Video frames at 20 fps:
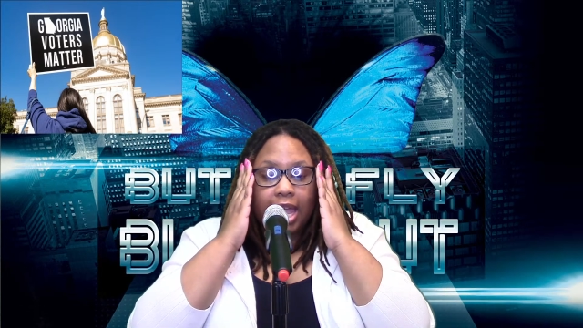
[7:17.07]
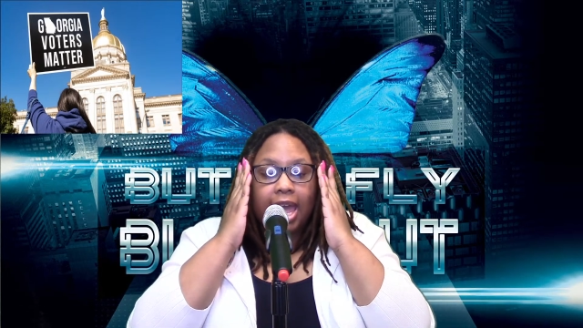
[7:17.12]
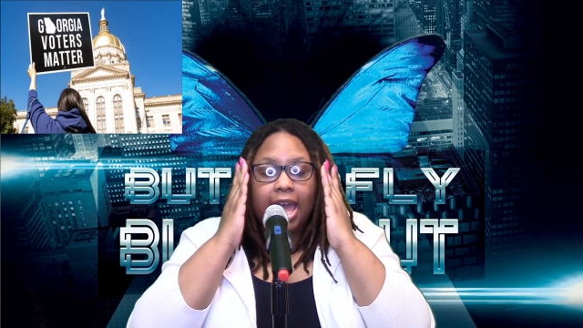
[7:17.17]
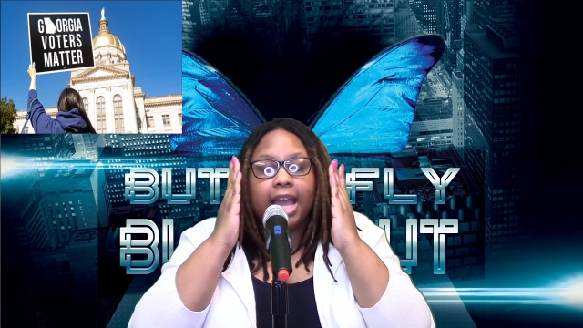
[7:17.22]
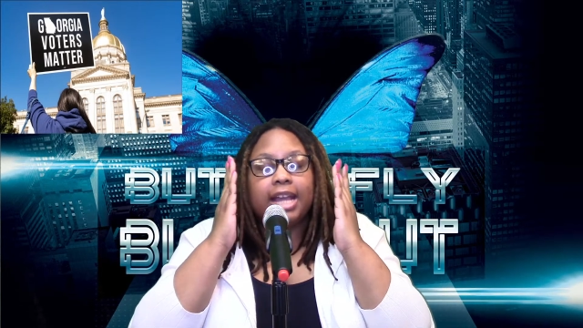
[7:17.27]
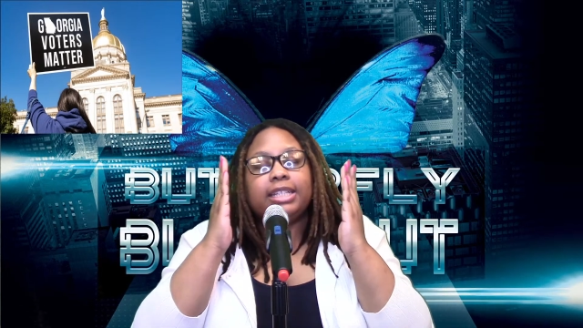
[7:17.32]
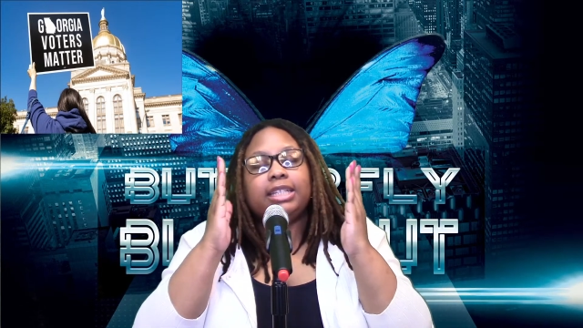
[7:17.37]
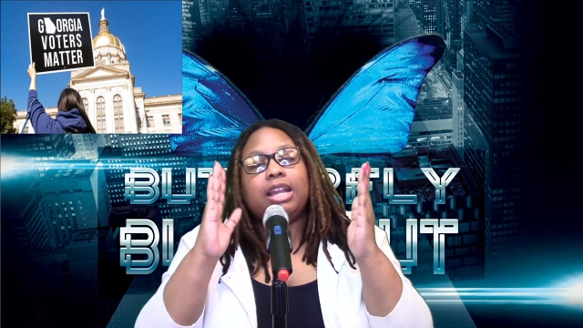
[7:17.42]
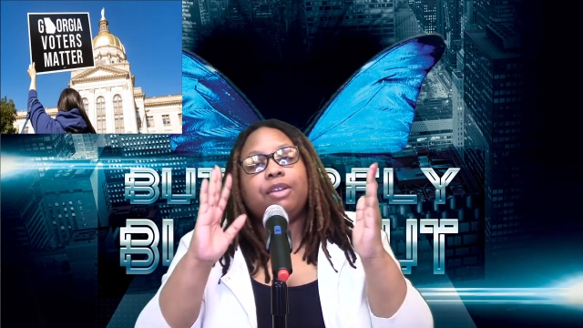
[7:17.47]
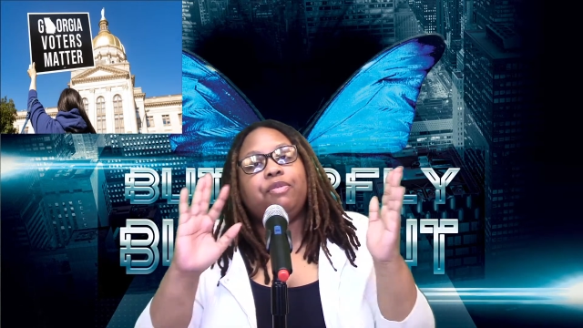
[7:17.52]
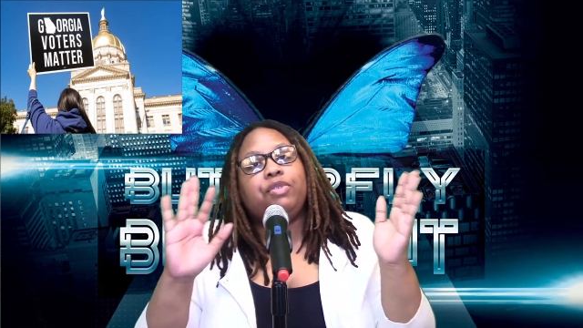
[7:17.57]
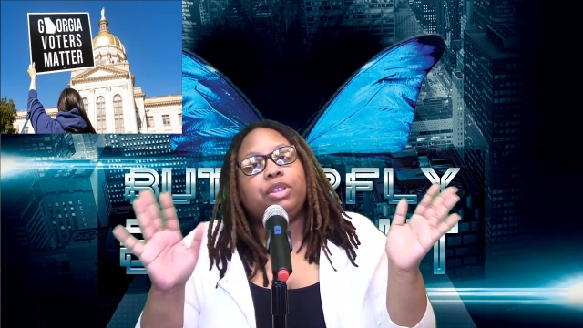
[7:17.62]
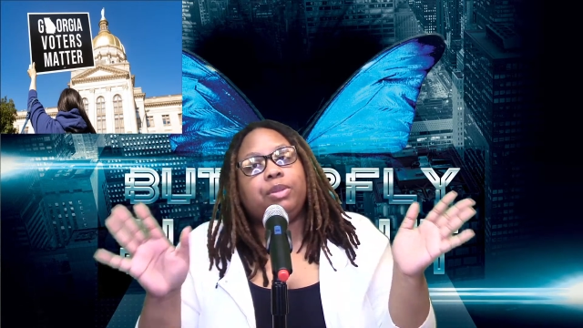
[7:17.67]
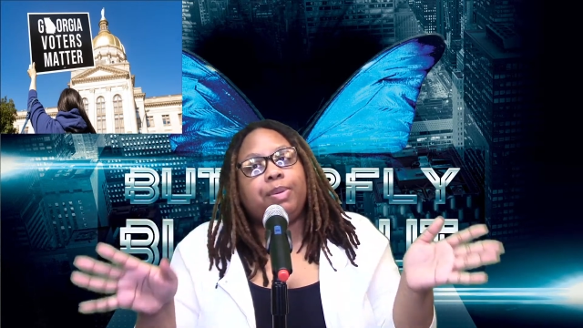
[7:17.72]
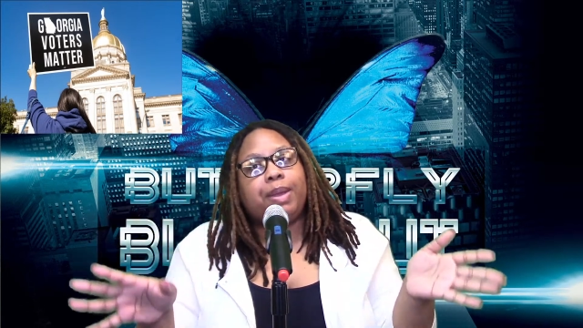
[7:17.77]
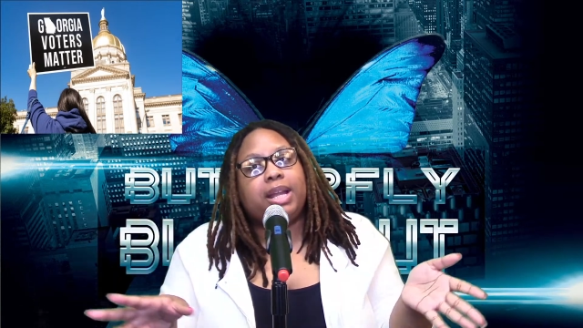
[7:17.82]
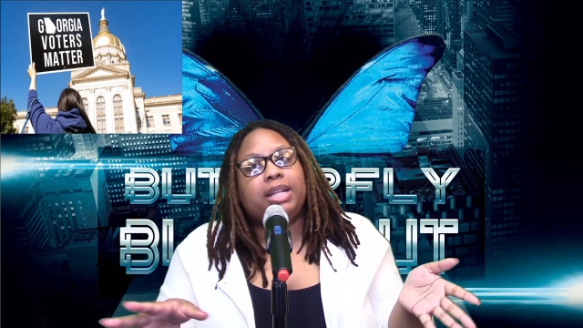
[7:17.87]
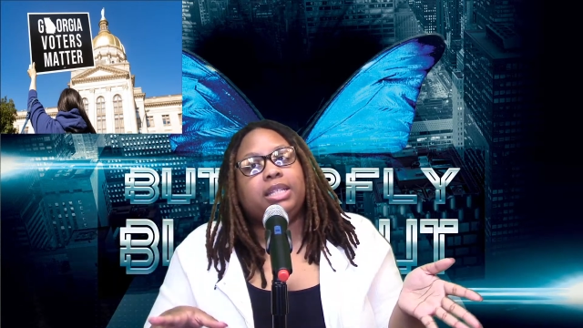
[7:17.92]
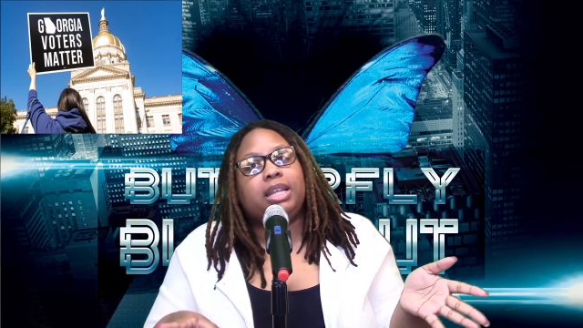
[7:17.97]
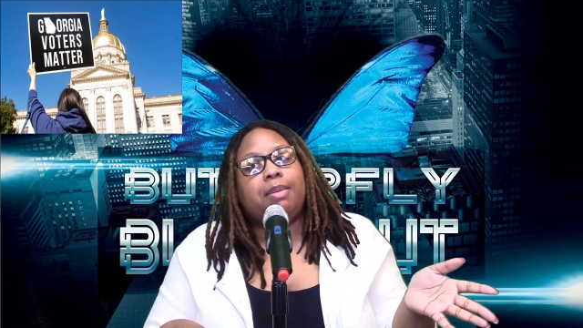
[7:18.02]
Except for the
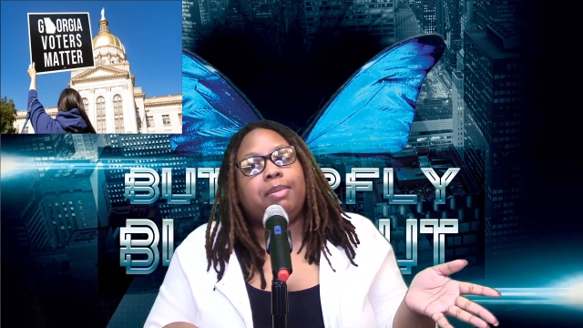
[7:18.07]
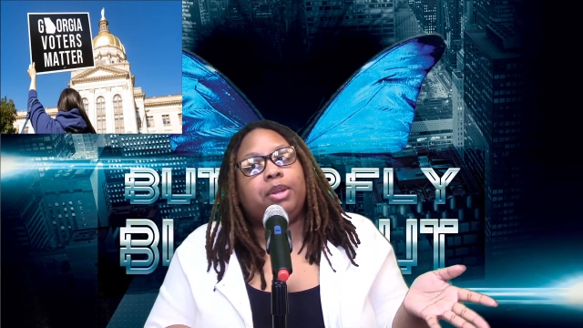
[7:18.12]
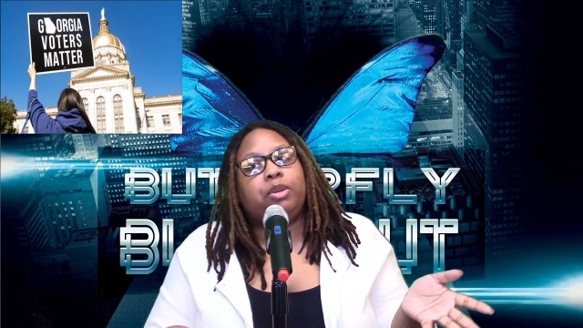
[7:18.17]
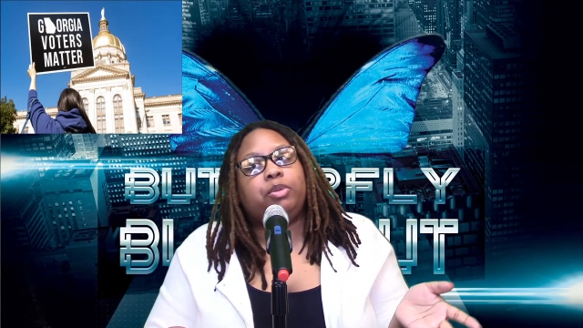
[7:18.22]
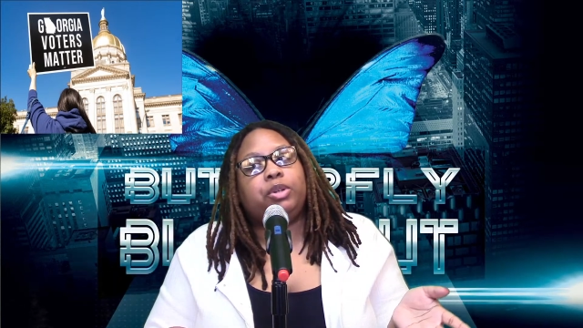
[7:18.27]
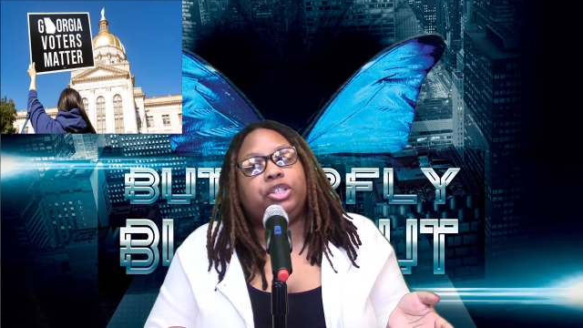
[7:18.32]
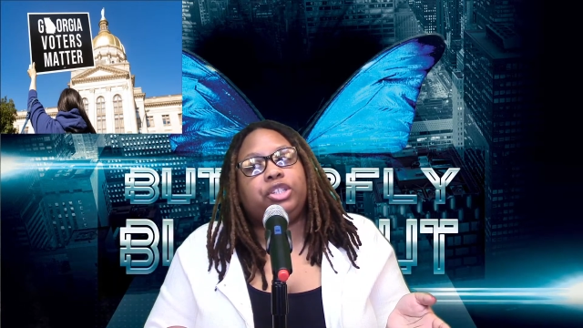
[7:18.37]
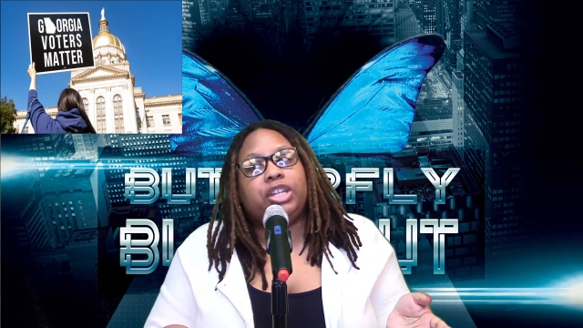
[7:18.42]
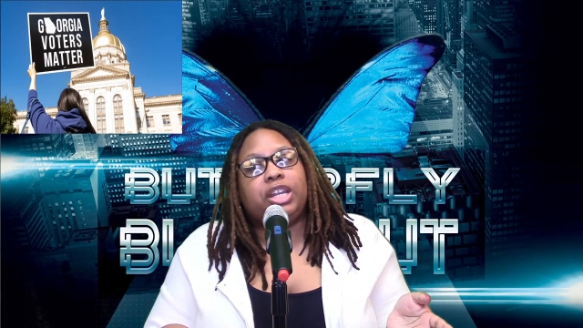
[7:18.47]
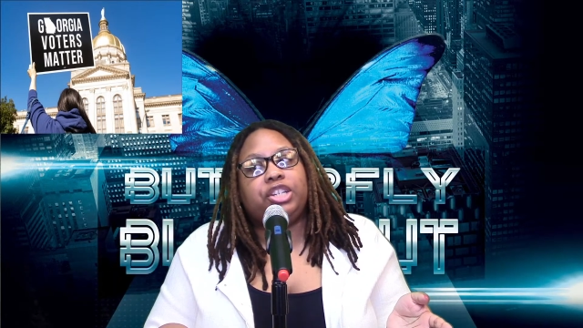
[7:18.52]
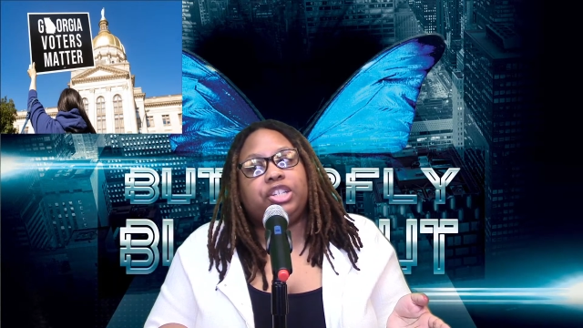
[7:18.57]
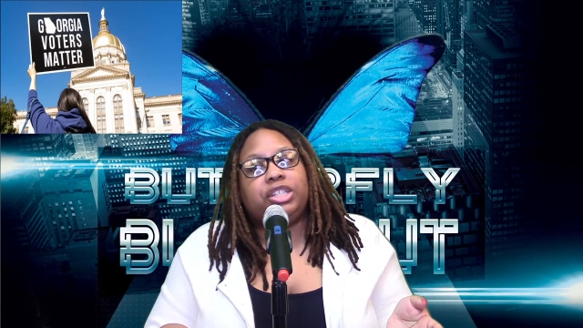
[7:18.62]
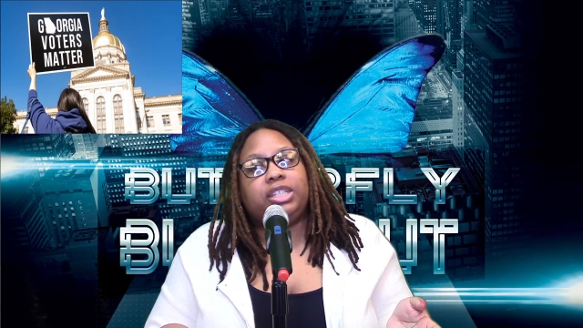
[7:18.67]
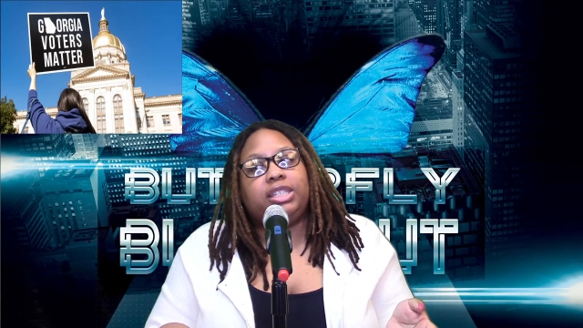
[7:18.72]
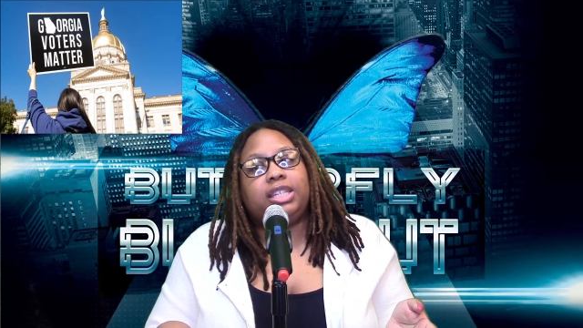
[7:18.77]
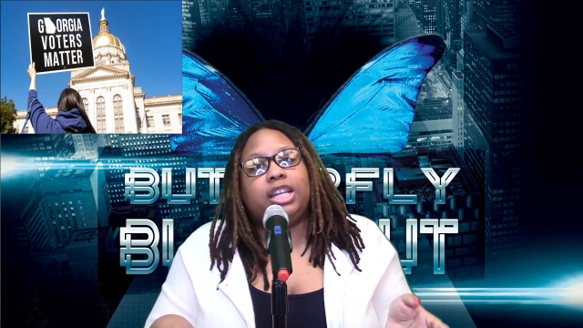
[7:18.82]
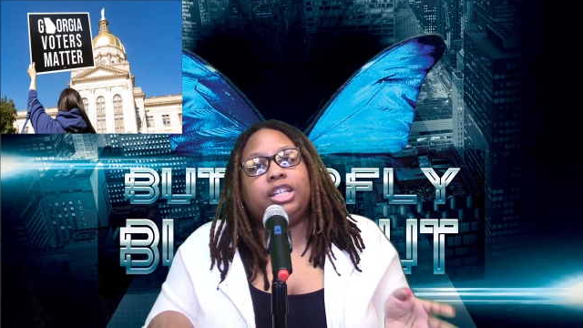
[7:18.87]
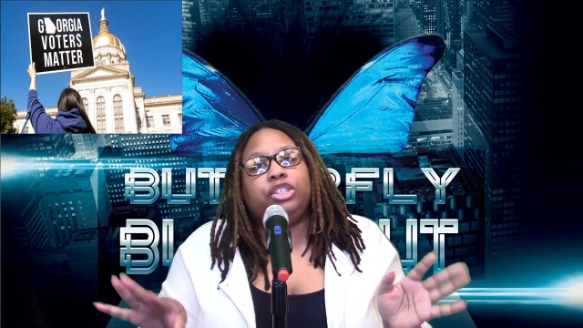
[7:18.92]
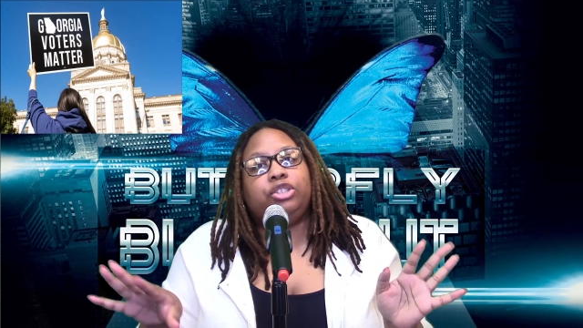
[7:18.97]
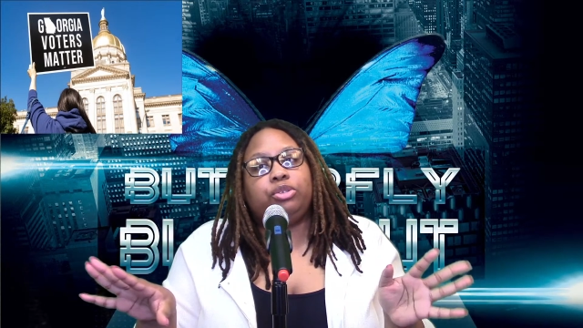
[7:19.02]
pandemic, which they just said,